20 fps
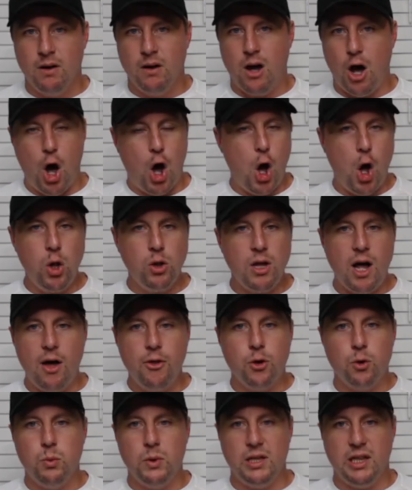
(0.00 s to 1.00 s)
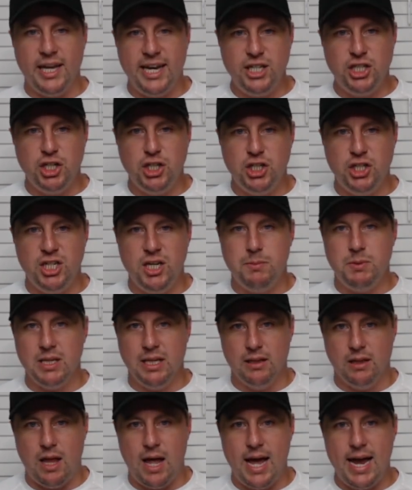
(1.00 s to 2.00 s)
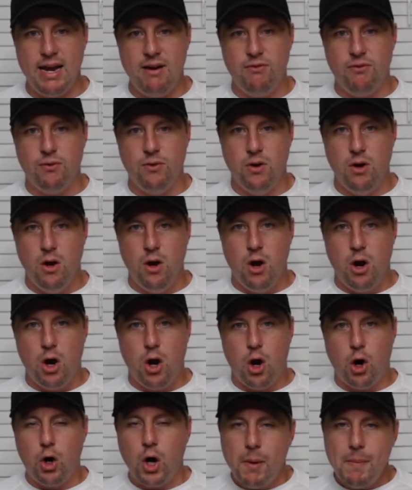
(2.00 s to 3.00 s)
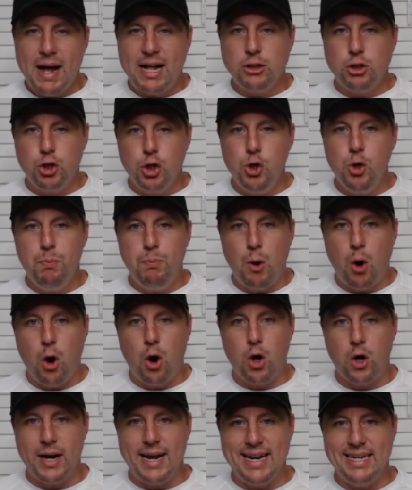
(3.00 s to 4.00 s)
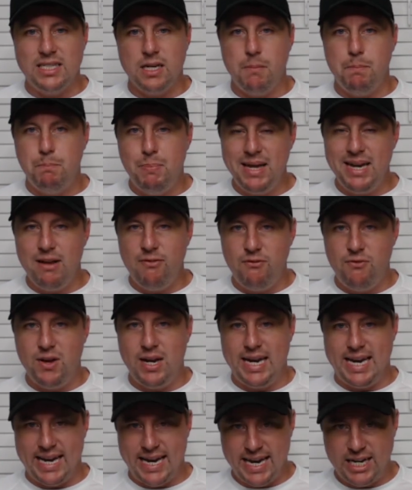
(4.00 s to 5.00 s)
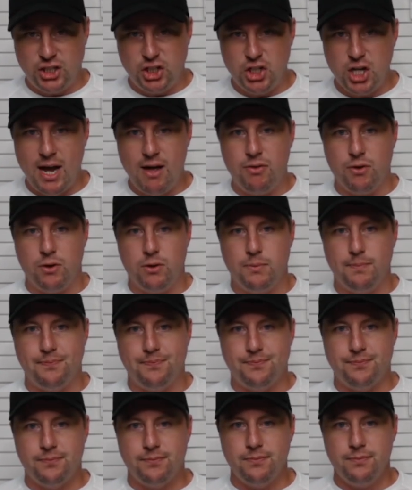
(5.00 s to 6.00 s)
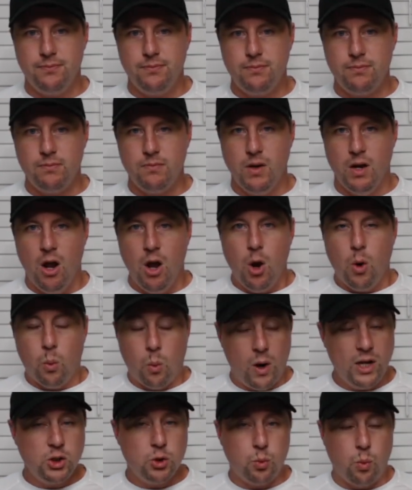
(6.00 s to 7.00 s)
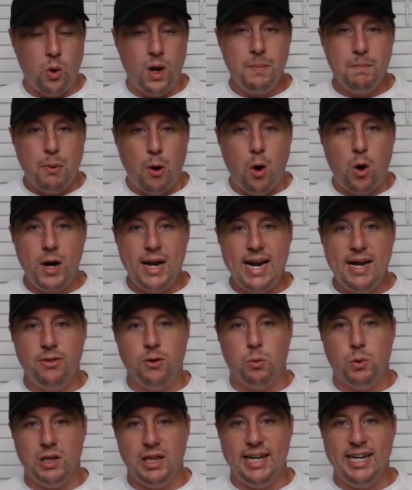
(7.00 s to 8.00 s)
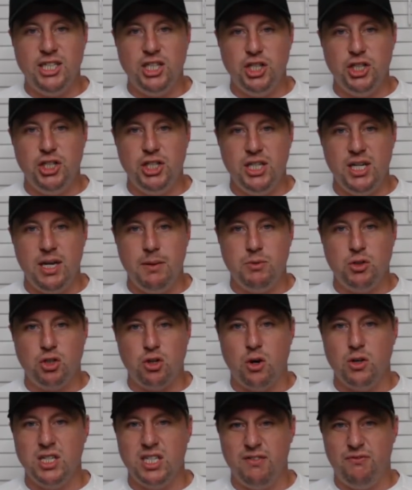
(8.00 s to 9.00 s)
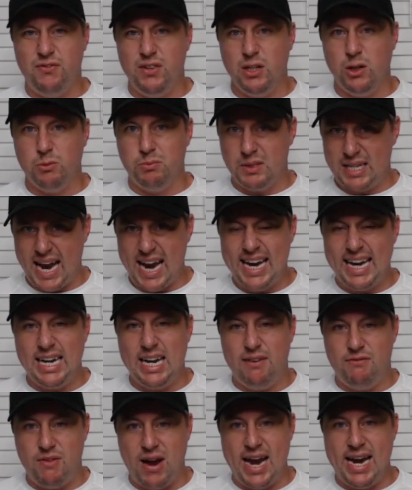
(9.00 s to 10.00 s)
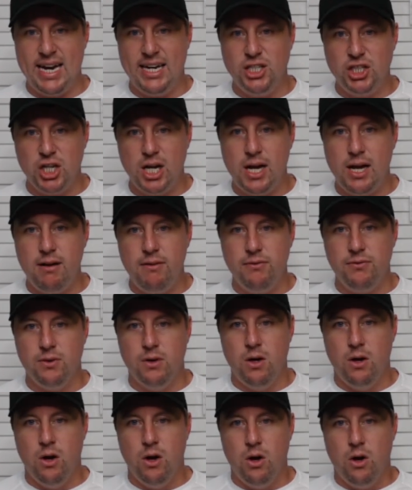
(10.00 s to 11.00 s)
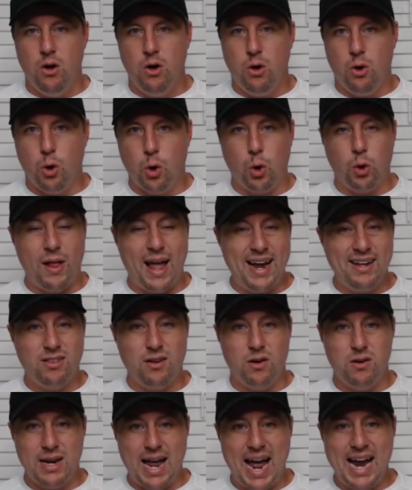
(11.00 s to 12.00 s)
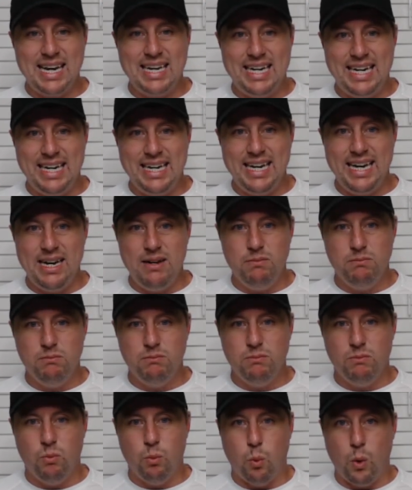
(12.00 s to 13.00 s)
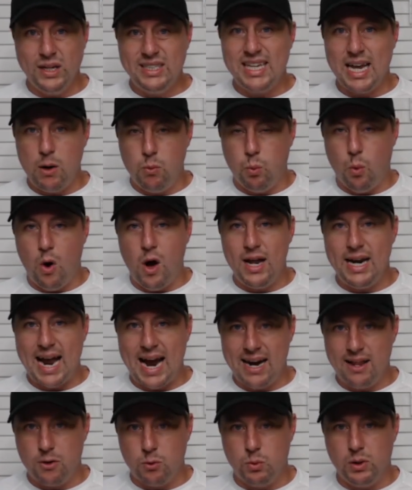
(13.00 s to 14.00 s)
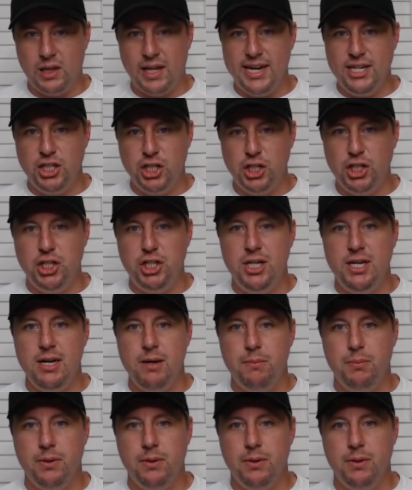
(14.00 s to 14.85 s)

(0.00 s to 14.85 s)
all other relationships in life are about two parties benefiting each other. Once one party in the relationship starts to feel taken advantage of, or like they're not getting what they want out of the relationship,